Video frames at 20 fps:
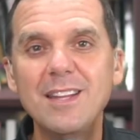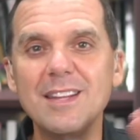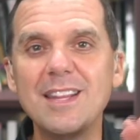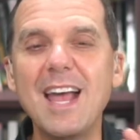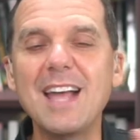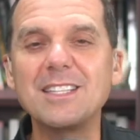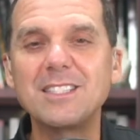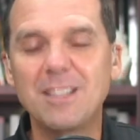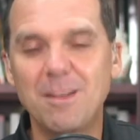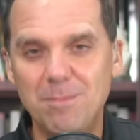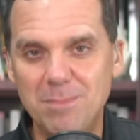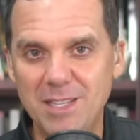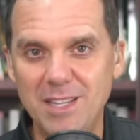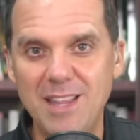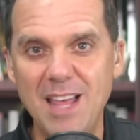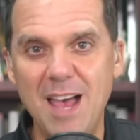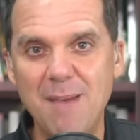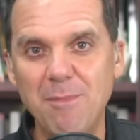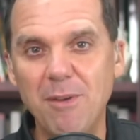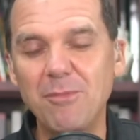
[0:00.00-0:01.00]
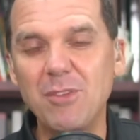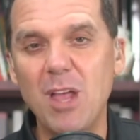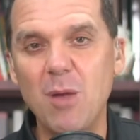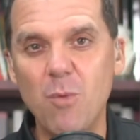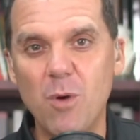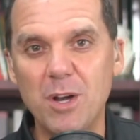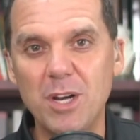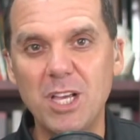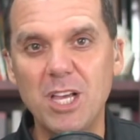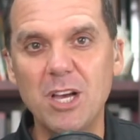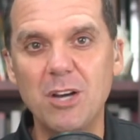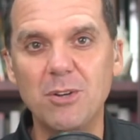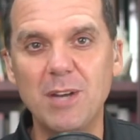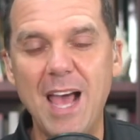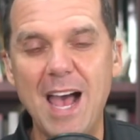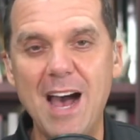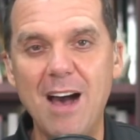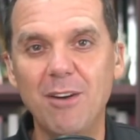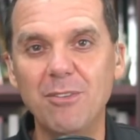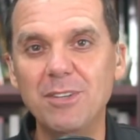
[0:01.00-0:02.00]
That's up to them. If they want to go
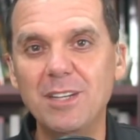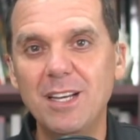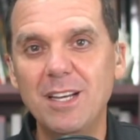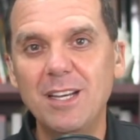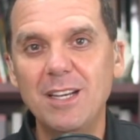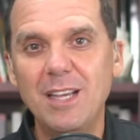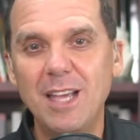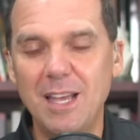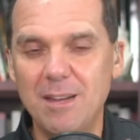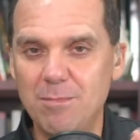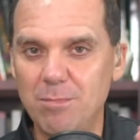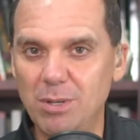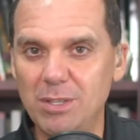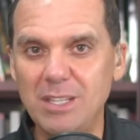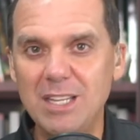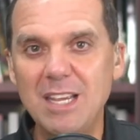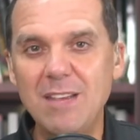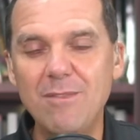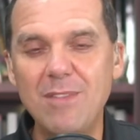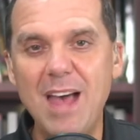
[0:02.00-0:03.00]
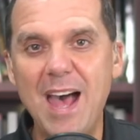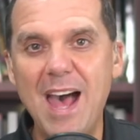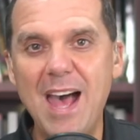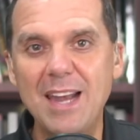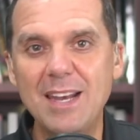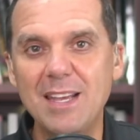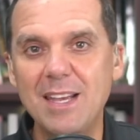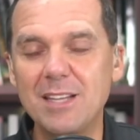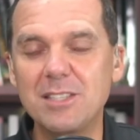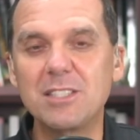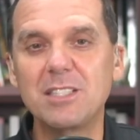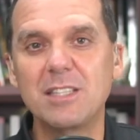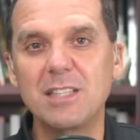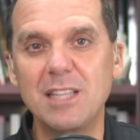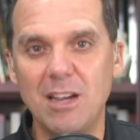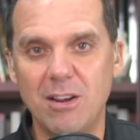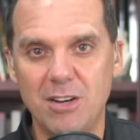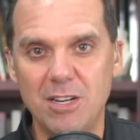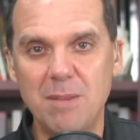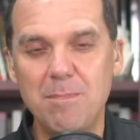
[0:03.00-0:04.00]
down and believe that, it's
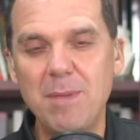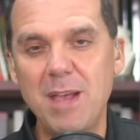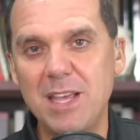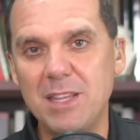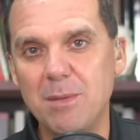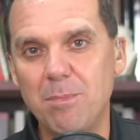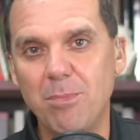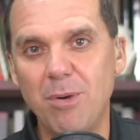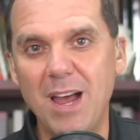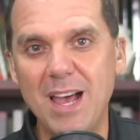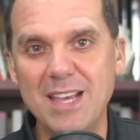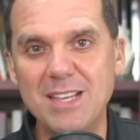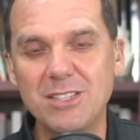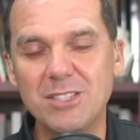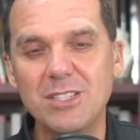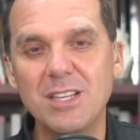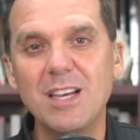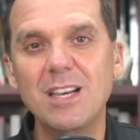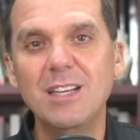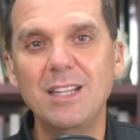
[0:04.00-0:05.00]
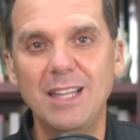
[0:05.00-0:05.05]
they're going to pay the price.